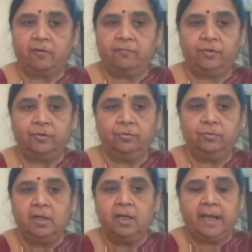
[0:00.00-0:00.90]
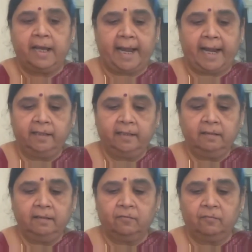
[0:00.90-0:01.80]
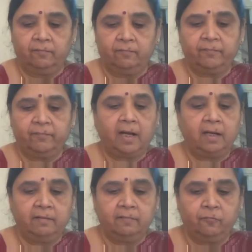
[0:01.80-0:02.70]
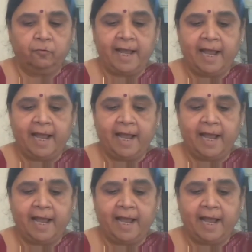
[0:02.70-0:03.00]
of you and would